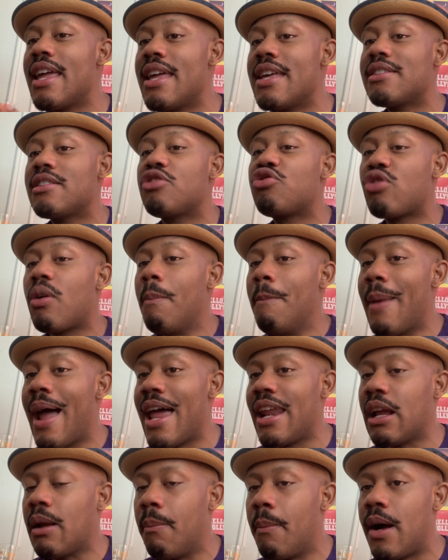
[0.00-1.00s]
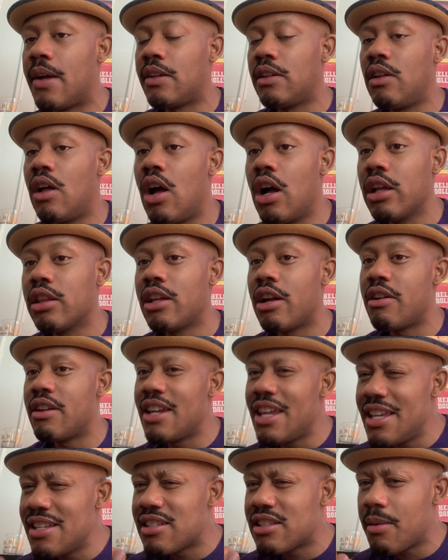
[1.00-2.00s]
is a dramatic monologue, there
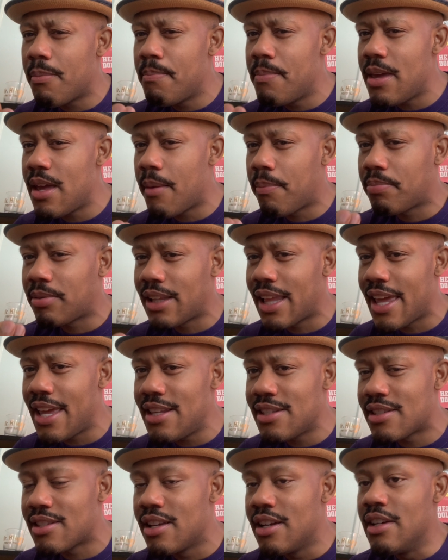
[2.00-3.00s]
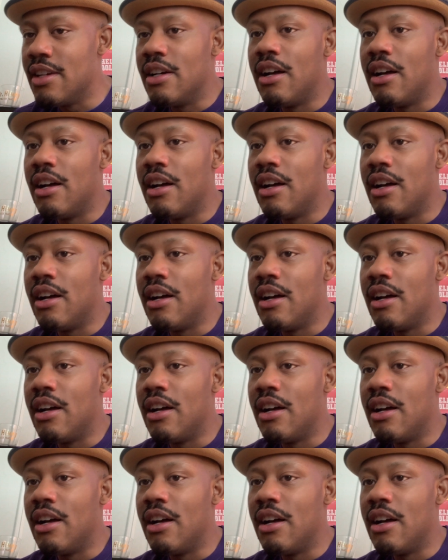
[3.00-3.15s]
needs to be a place